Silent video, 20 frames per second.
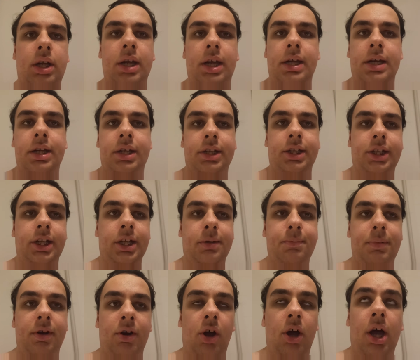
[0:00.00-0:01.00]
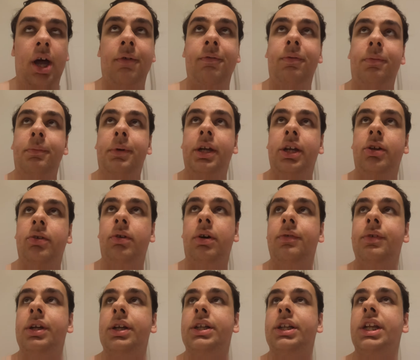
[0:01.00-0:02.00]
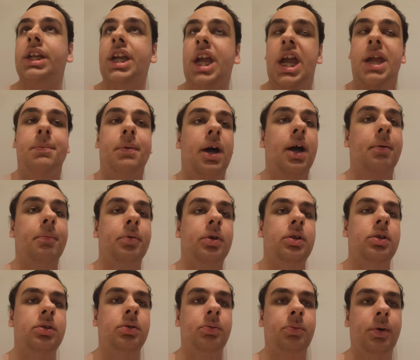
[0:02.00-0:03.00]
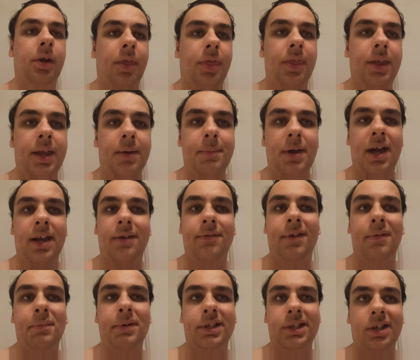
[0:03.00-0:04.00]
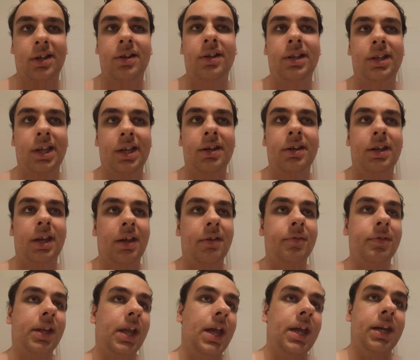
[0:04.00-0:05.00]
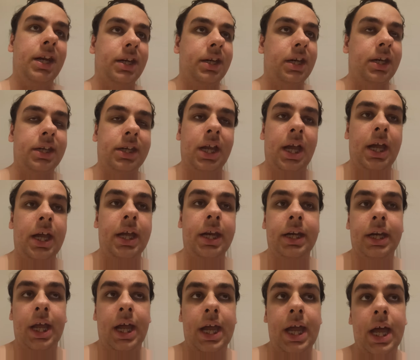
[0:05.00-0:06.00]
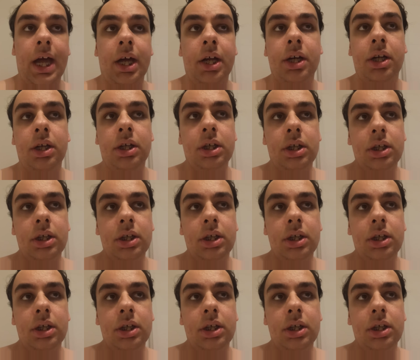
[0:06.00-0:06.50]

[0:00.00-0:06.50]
and it's just been hard for me to obviously keep up with the amount of episodes that I've uh, edited day in, day out.